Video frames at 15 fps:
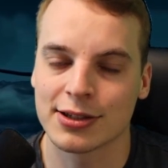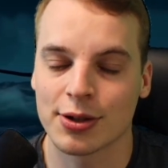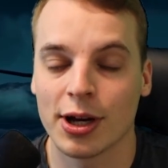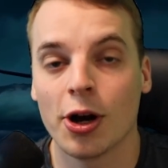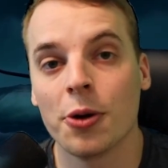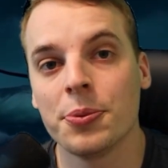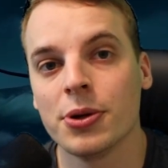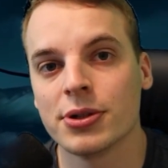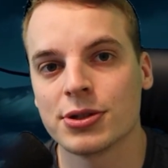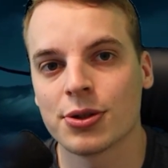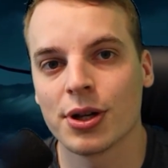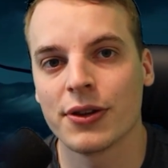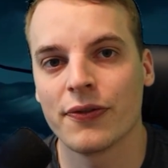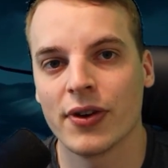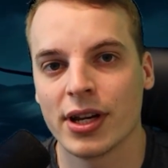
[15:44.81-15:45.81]
So I hope you
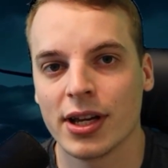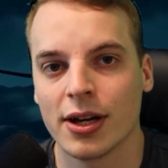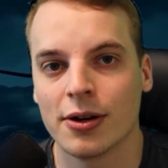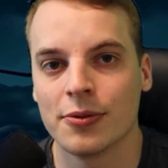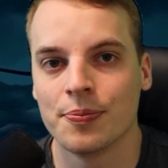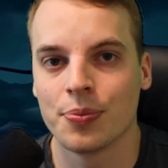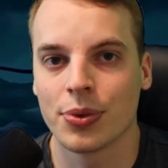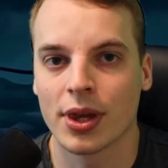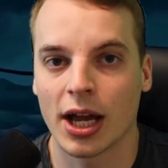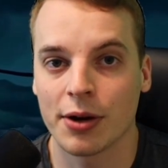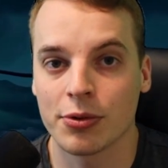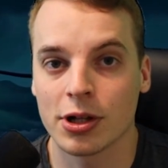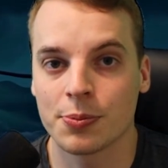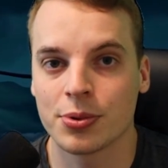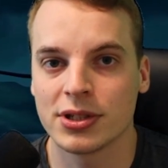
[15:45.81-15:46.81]
enjoyed the video. I
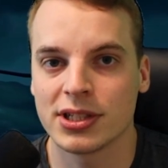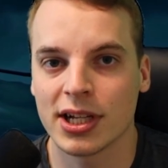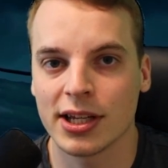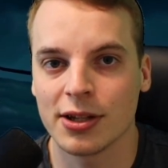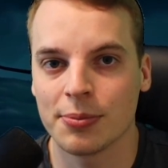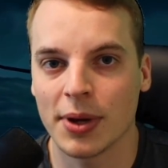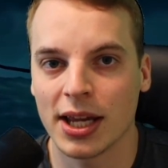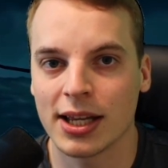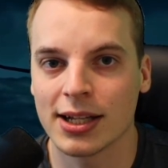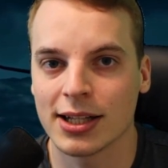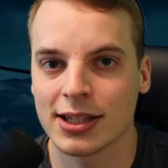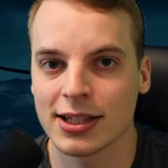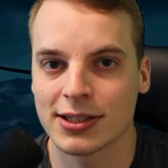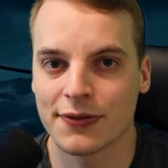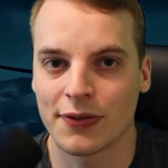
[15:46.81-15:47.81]
really appreciate you making
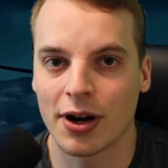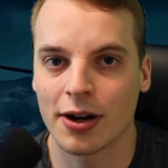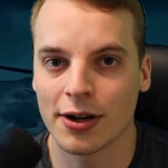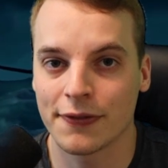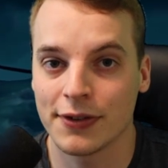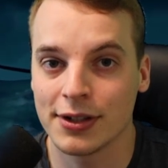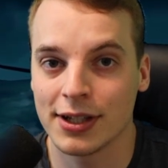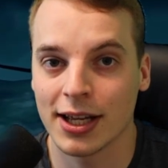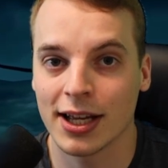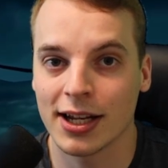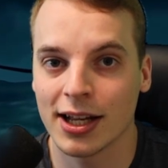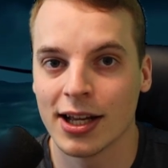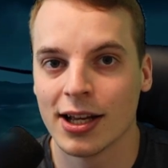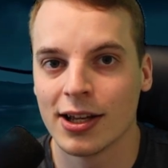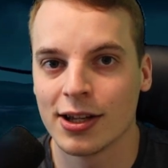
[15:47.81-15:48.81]
it this far. If you
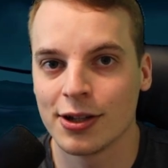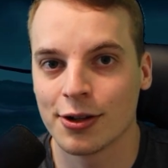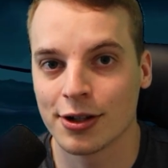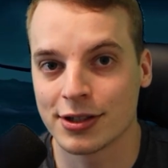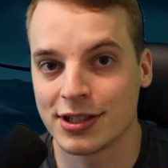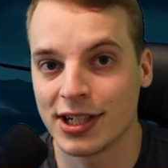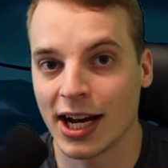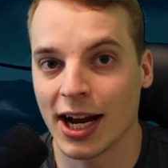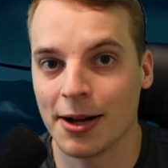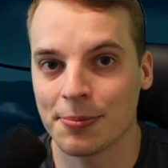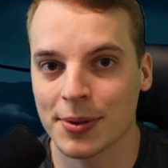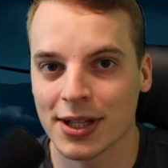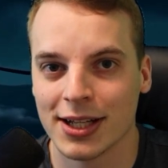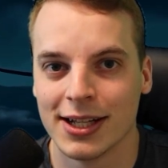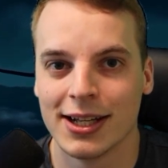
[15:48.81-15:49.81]
did, you're a
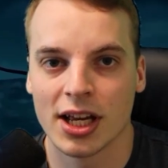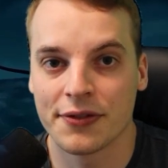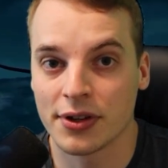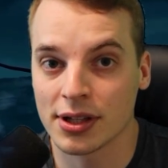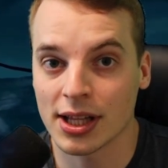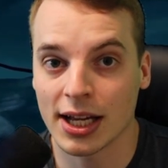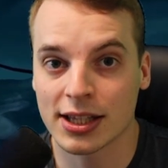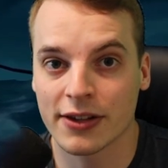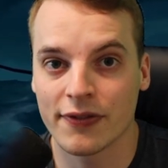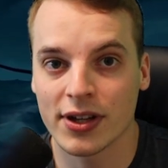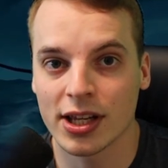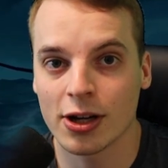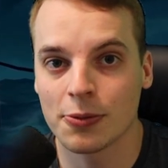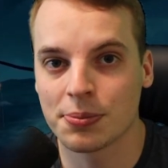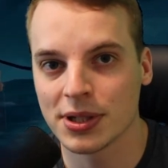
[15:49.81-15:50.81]
champ. If you liked the
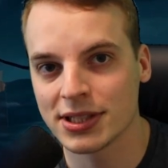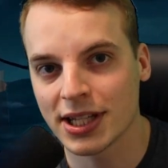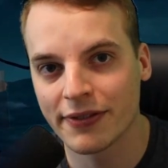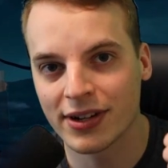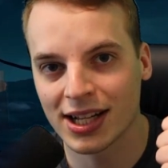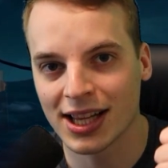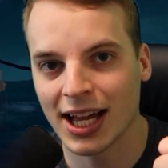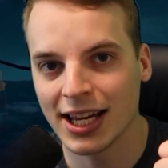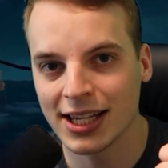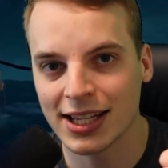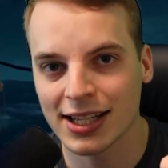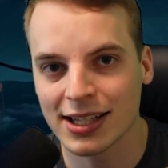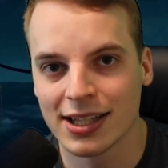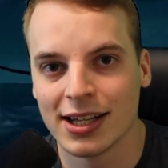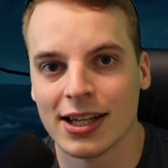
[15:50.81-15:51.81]
video, please give it a like.
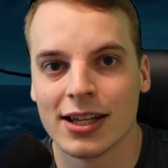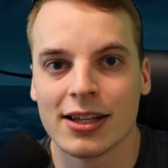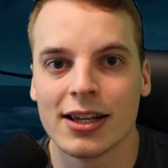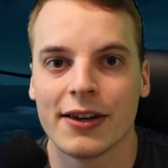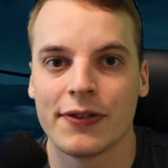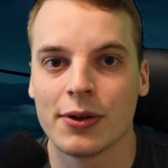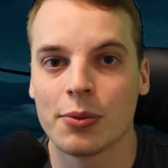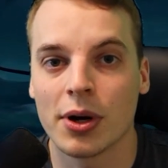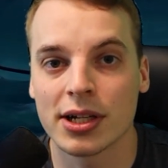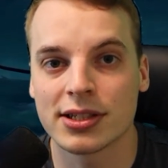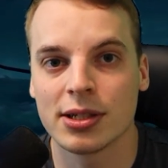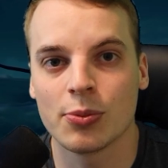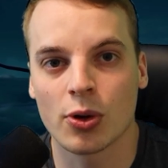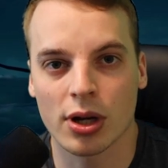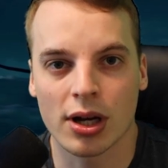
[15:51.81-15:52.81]
If you want to
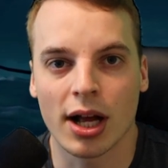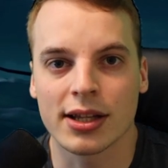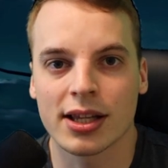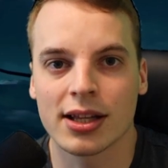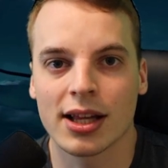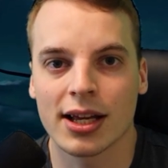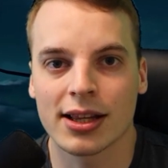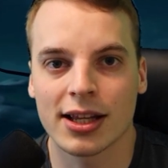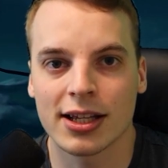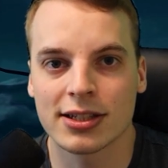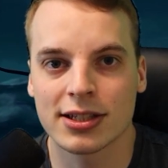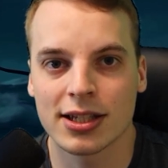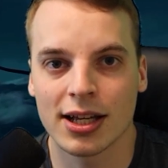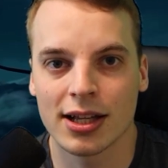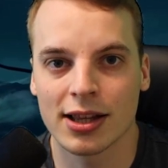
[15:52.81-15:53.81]
see more content like
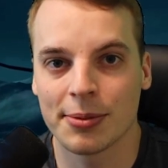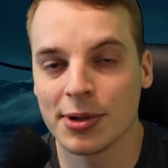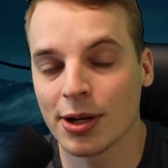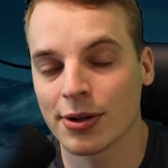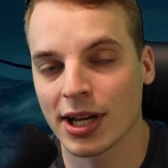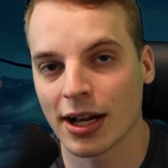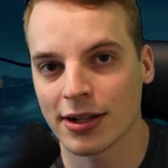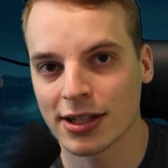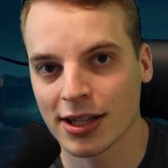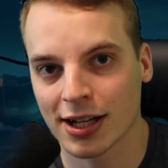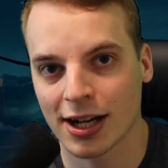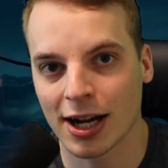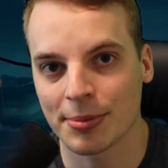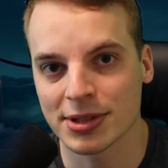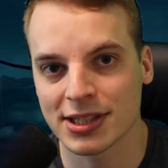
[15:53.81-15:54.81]
this, let me know down in the
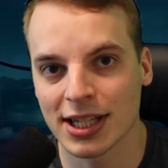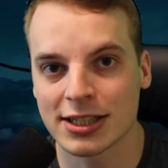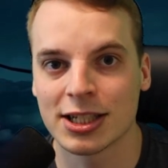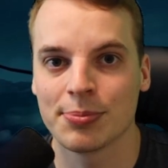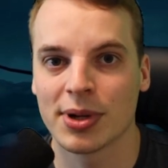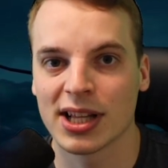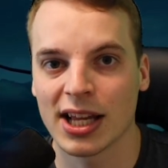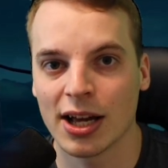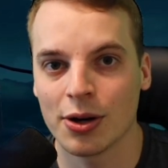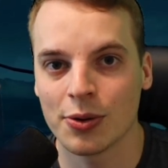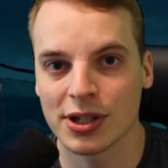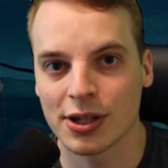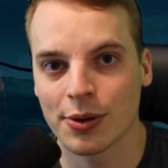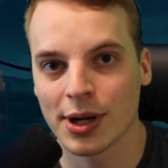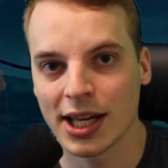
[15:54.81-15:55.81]
comments section below,
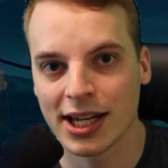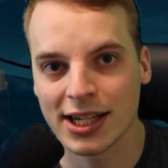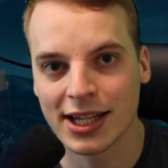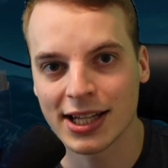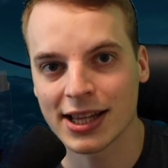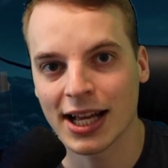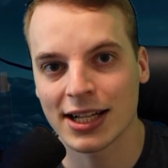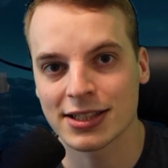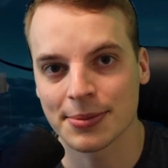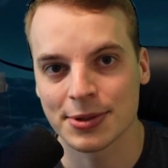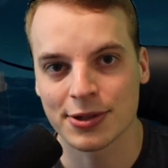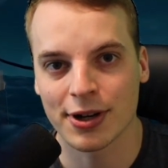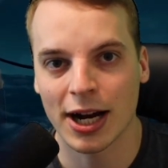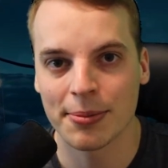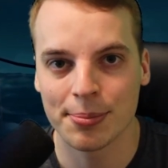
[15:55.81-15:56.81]
and go ahead and hit that
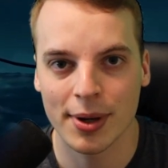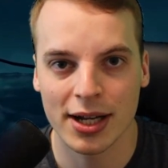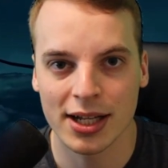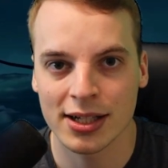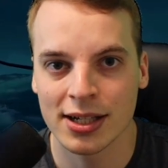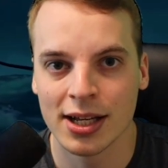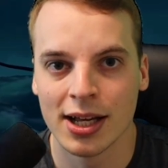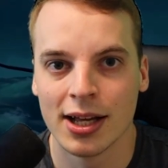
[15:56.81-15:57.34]
subscribe button.